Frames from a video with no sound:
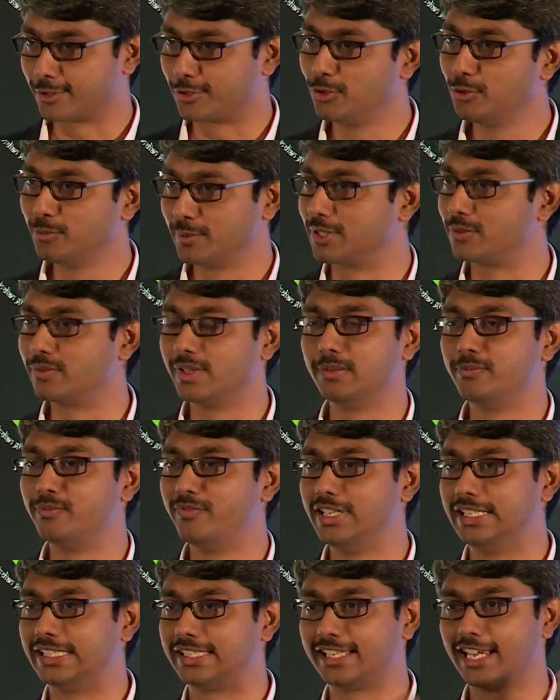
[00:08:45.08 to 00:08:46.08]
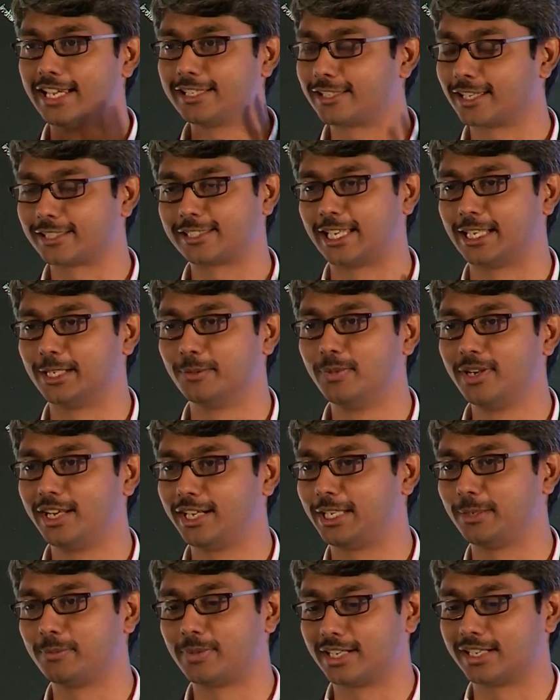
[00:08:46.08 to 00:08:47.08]
humans. We say
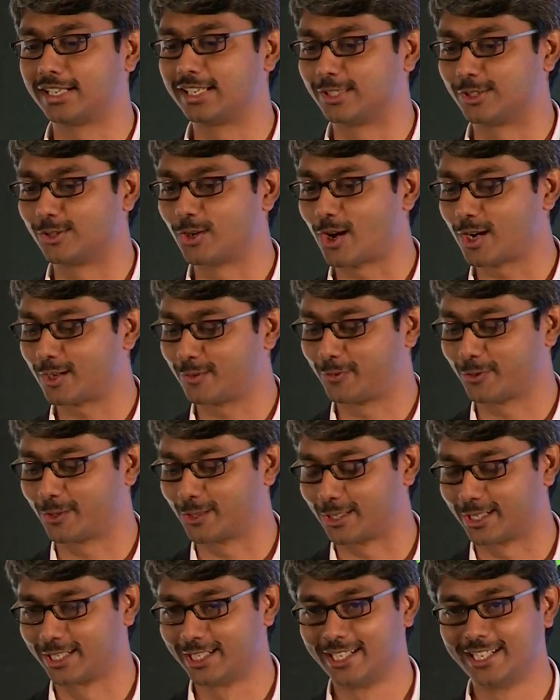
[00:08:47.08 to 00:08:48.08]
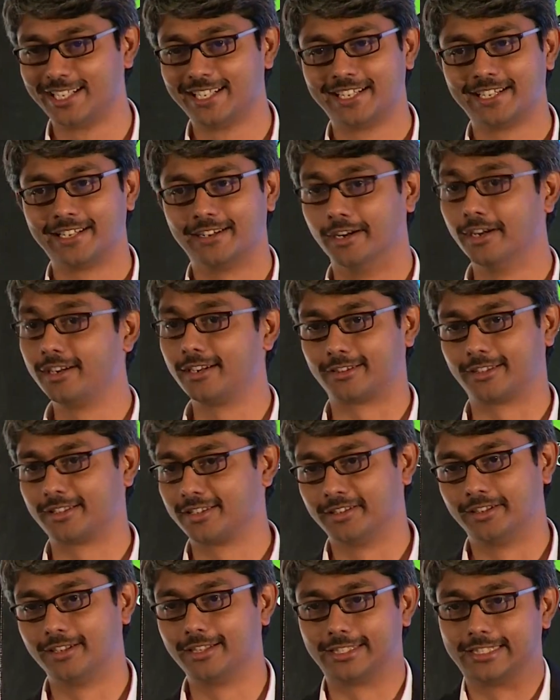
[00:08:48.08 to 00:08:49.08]
sustainability, but it is not for Earth.
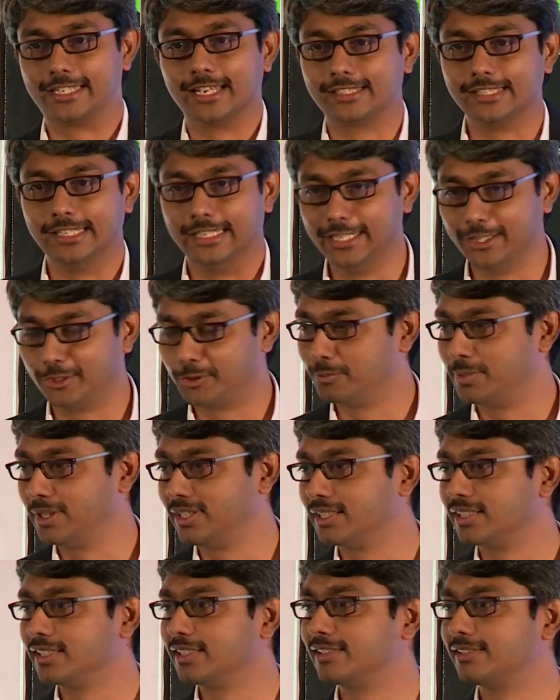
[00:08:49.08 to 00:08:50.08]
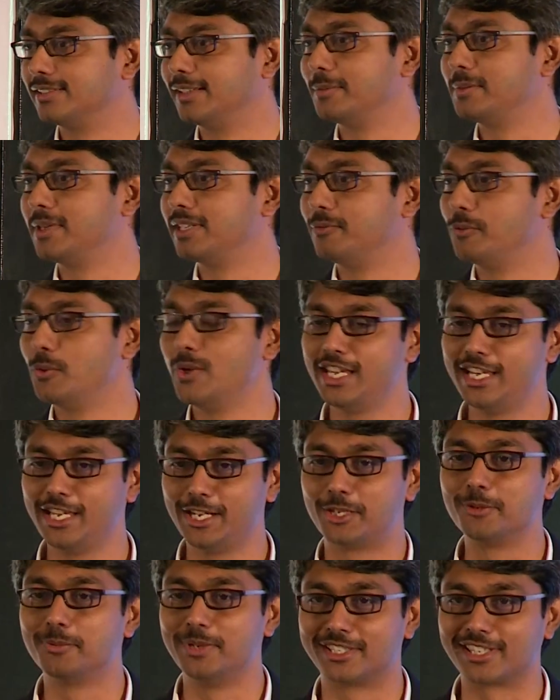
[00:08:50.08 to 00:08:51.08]
Earth doesn't need to be. I mean, we
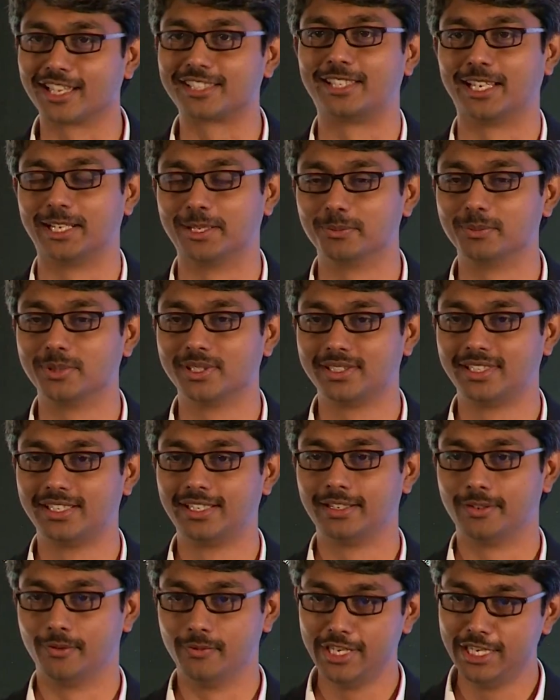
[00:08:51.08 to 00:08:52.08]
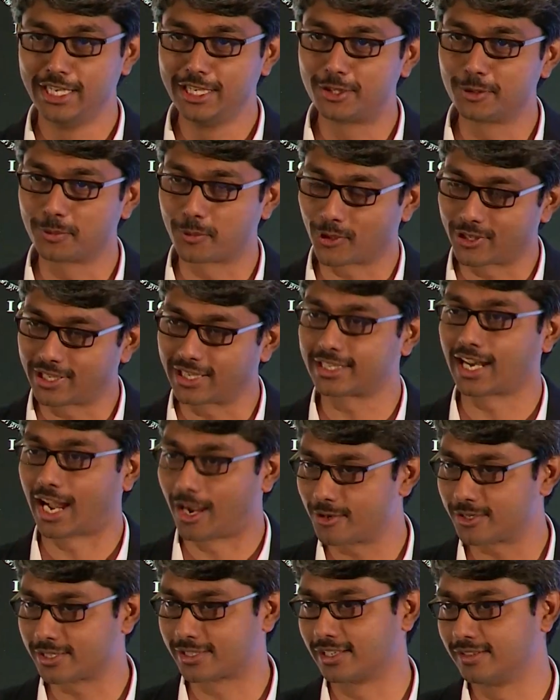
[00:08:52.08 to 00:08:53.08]
need to be sustainable. We need to protect
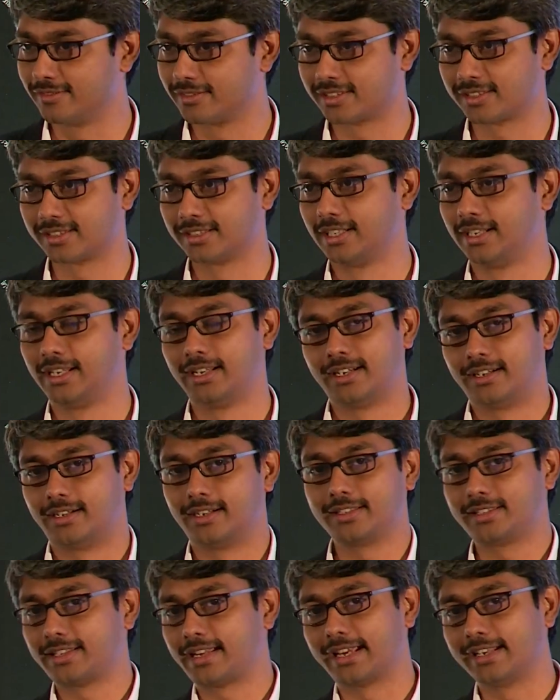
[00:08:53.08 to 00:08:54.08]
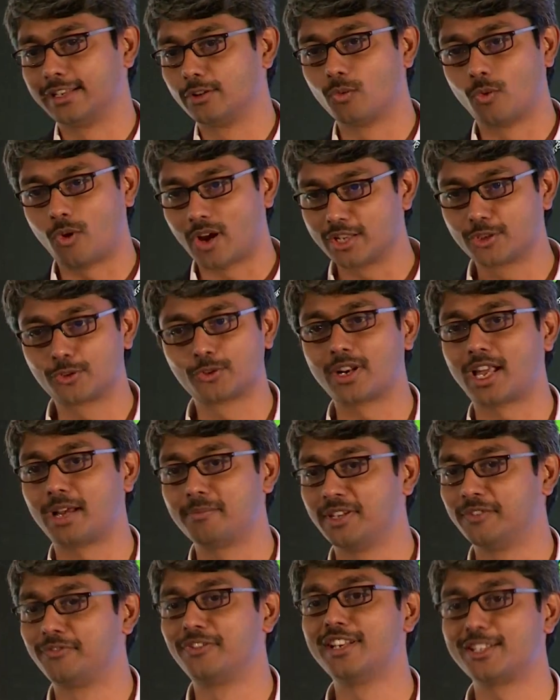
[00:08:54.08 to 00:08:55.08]
ourselves. Earth can, in one
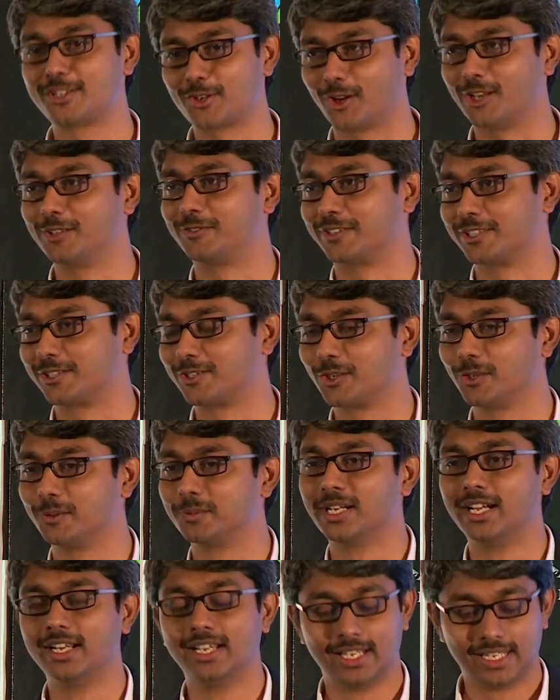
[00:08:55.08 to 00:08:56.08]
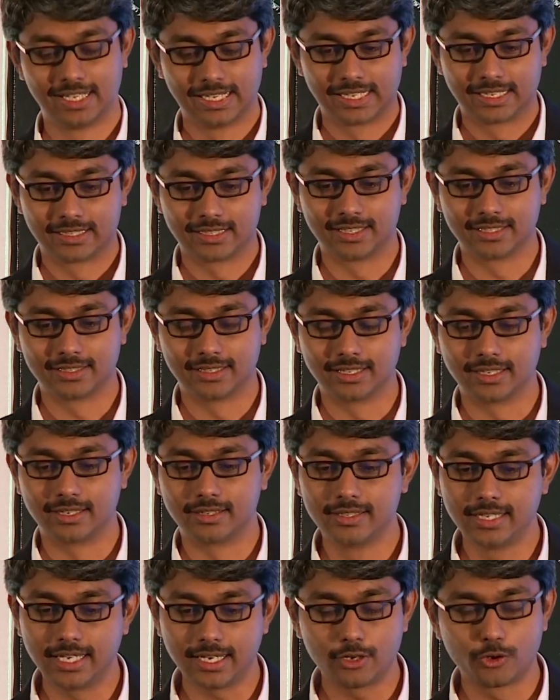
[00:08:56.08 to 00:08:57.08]
tsunami, finish all of us. So the
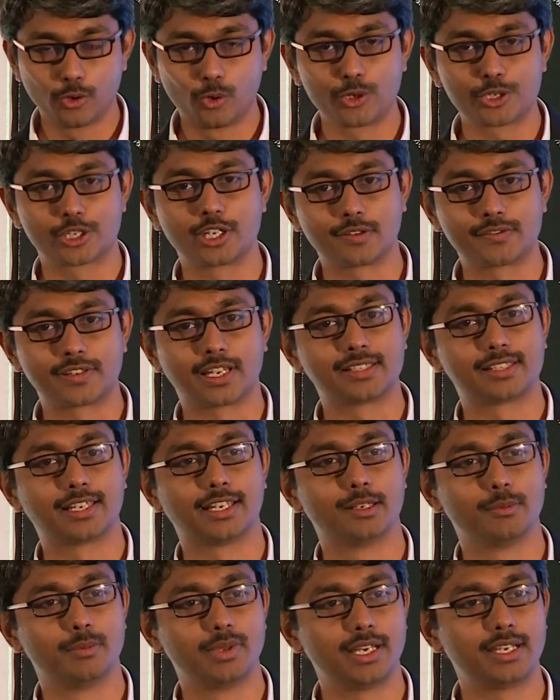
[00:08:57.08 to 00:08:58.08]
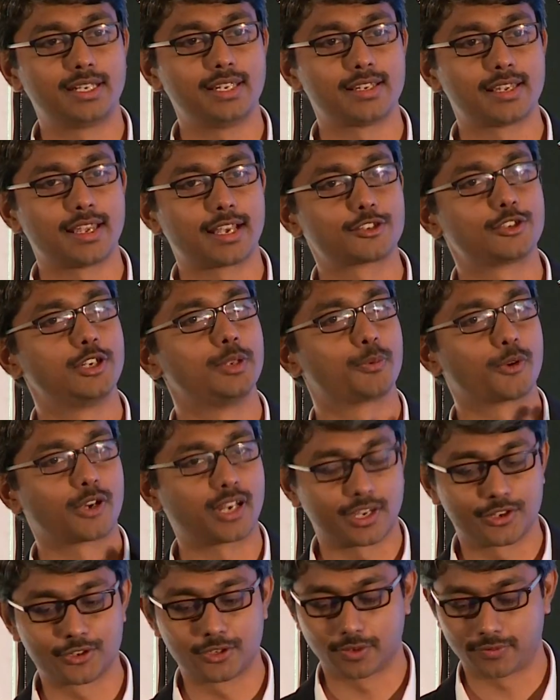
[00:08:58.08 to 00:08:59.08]
real notion of sustainability is actually
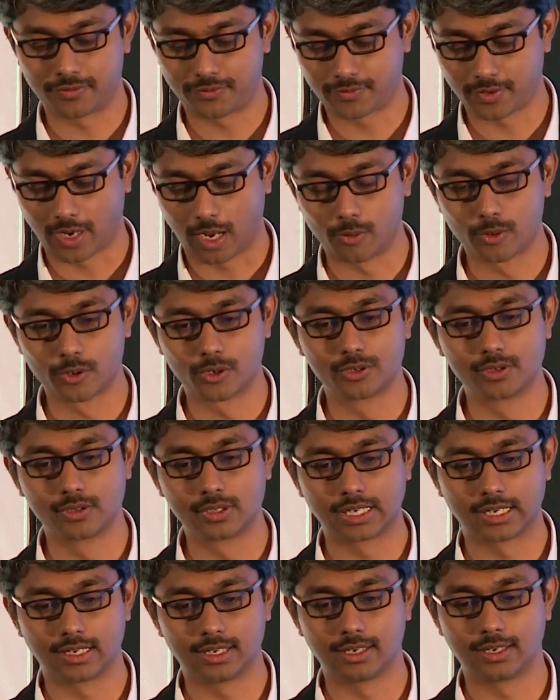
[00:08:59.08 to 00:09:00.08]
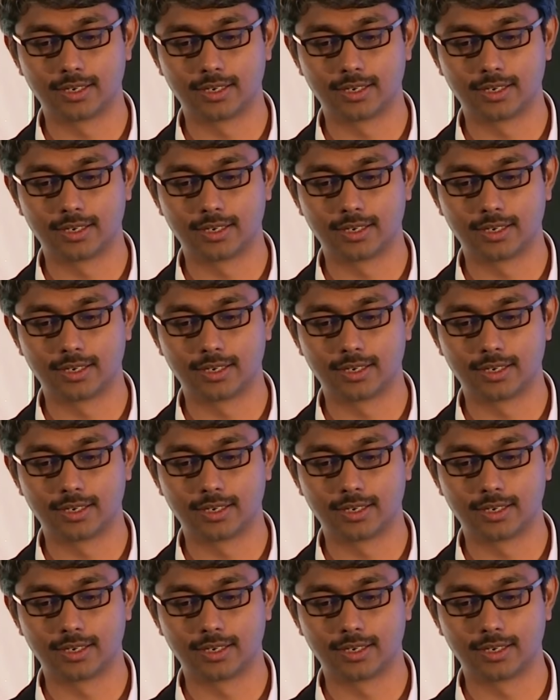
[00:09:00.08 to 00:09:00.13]
protection of our own